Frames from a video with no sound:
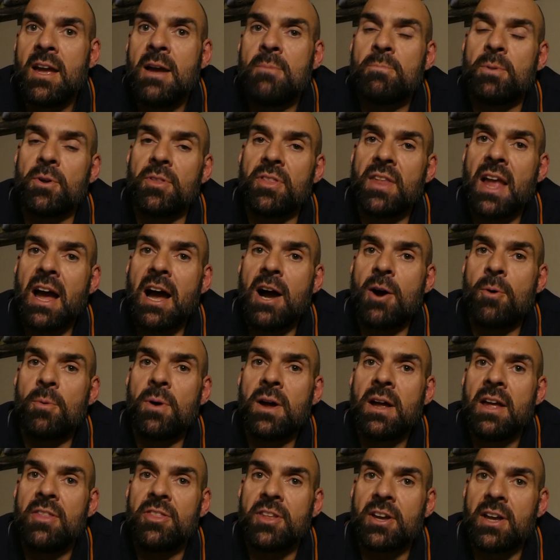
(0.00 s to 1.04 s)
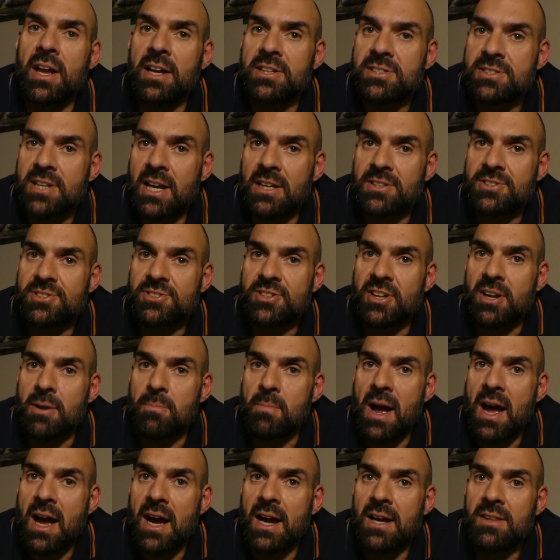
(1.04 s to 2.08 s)
But now they're attached to the
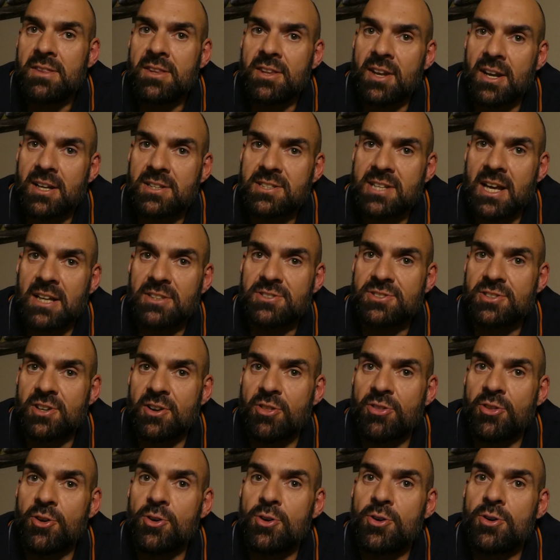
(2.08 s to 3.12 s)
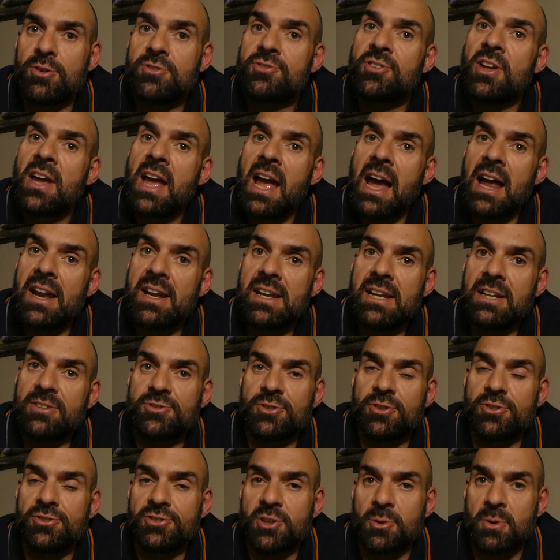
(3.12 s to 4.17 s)
mind, they're attached to the thoughts, and this
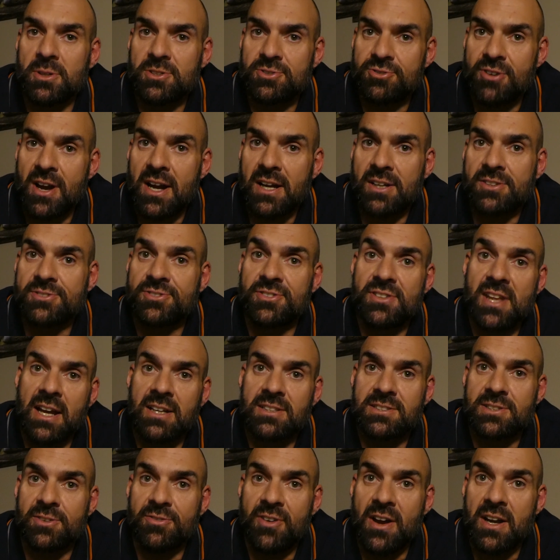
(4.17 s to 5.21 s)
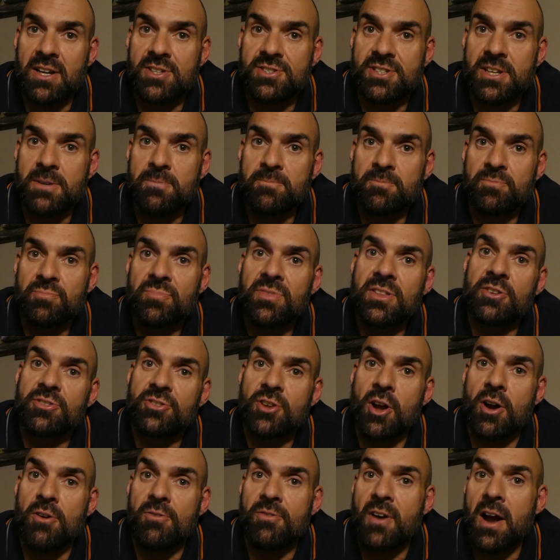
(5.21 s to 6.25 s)
also attracts negative energy. You
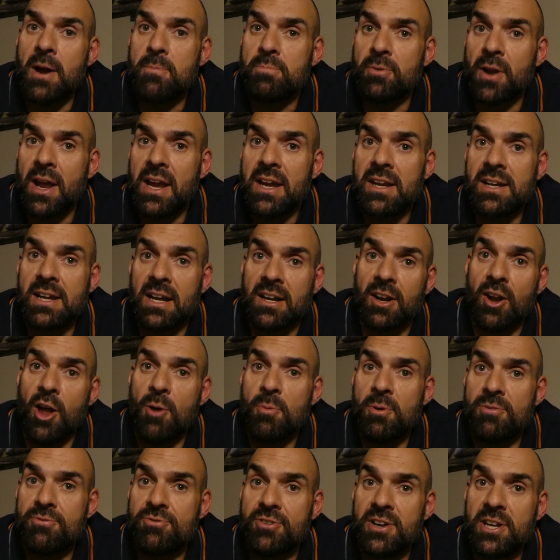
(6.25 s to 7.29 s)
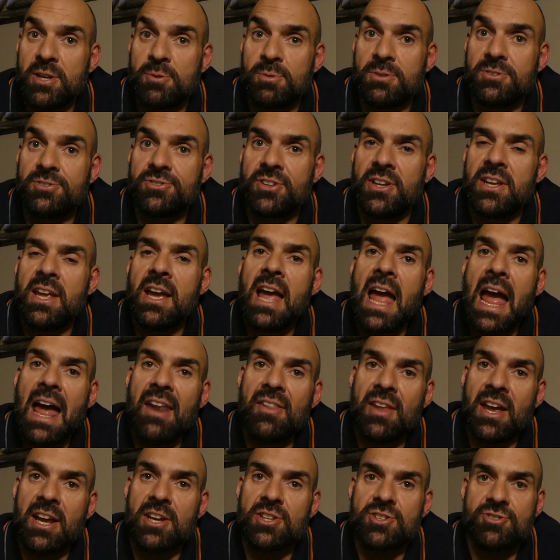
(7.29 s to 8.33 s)
start vibrating at a lower frequency
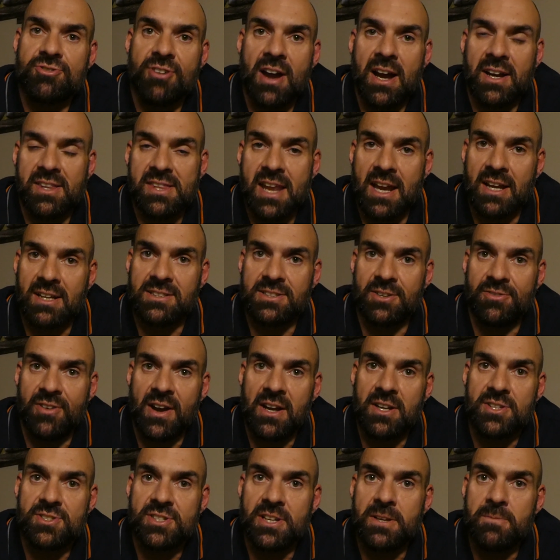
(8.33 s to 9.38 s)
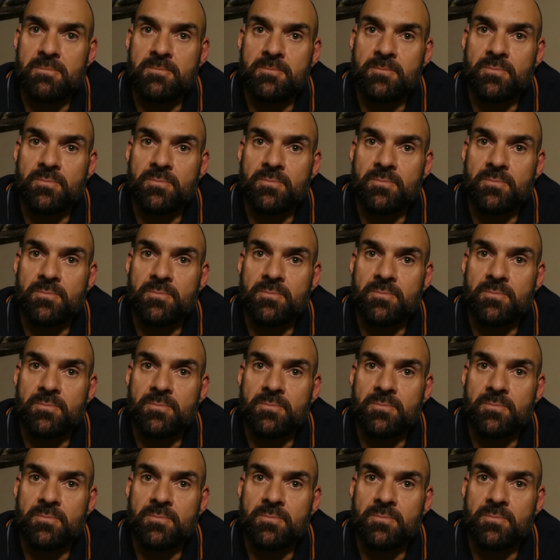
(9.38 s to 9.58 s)
and they attract negative energy.